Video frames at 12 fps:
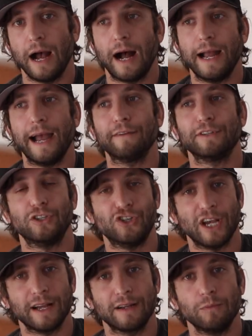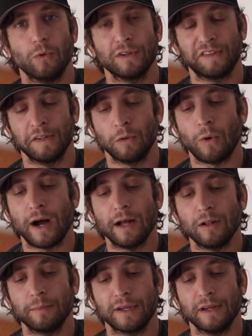I have to check once in a
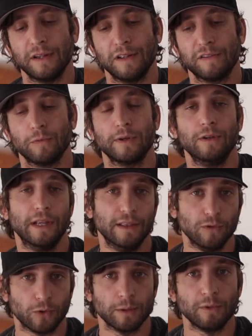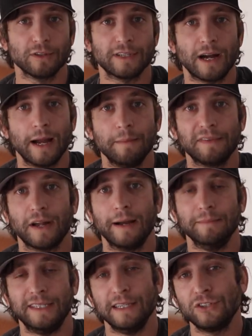while because in normal times
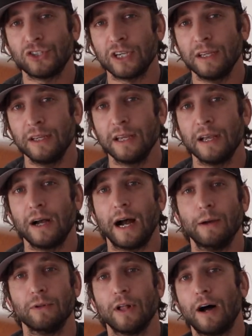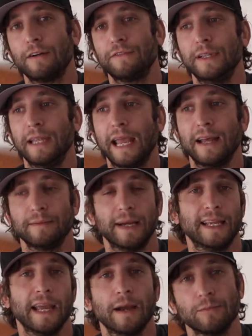I'm teaching. I will often hand
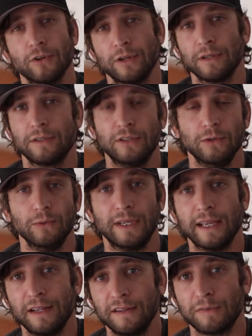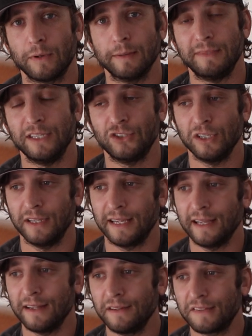my camera to kids when I'm teaching the
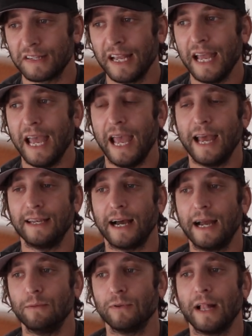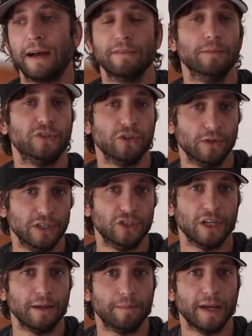kids, and I will have them shoot in
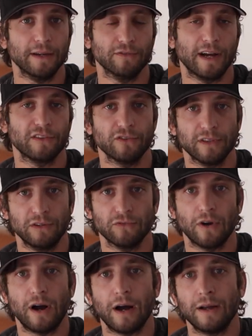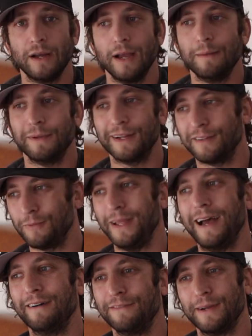JPEG rather than RAW because we
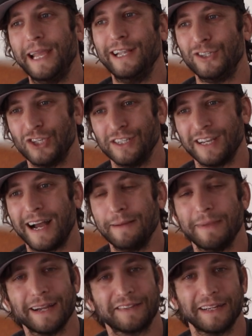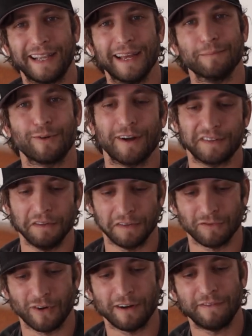have ancient iMacs that can't process
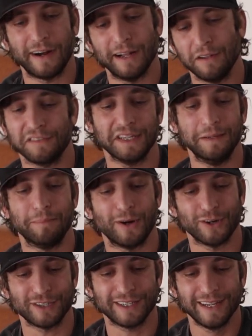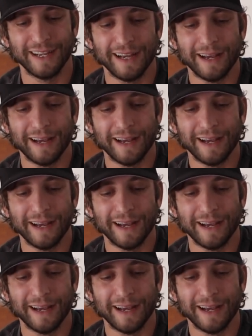the RAW files in part.